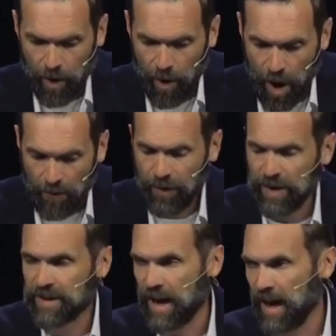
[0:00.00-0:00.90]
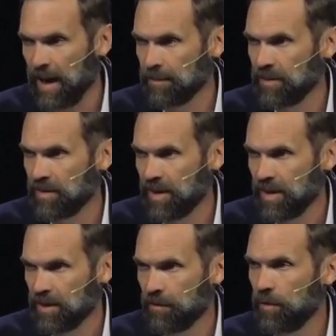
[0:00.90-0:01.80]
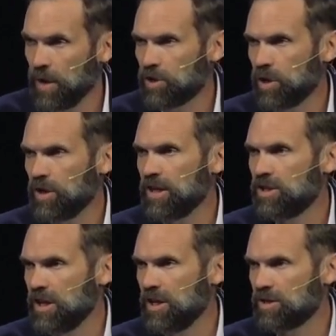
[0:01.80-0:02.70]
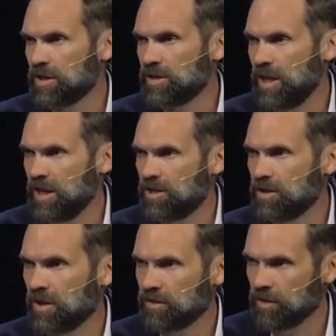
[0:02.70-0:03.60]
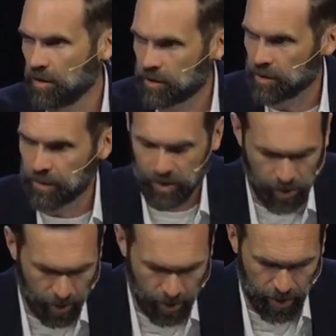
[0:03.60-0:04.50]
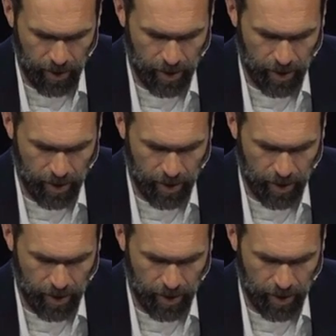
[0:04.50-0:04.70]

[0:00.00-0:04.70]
oftentimes the vision that Jesus teaches us looks absurd.